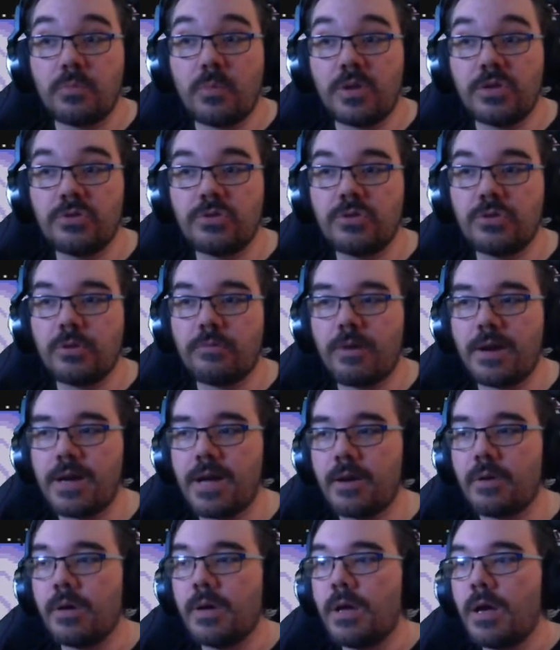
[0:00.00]
you to do it right
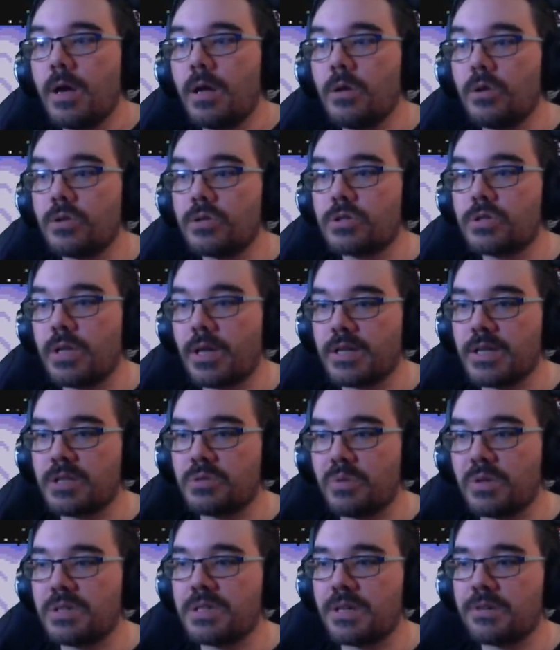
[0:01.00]
now? Looks like this
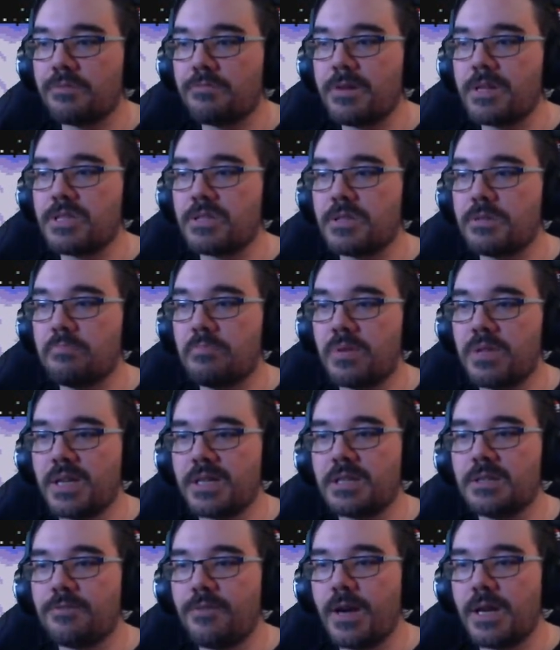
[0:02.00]
one is out of reach, but that
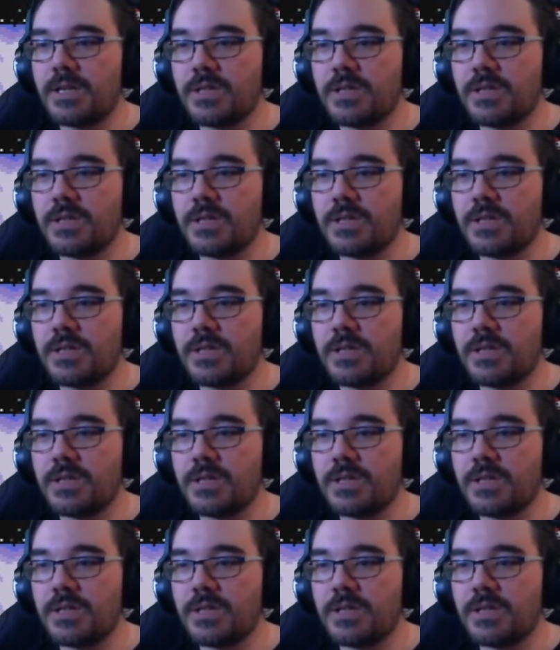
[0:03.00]
is fine.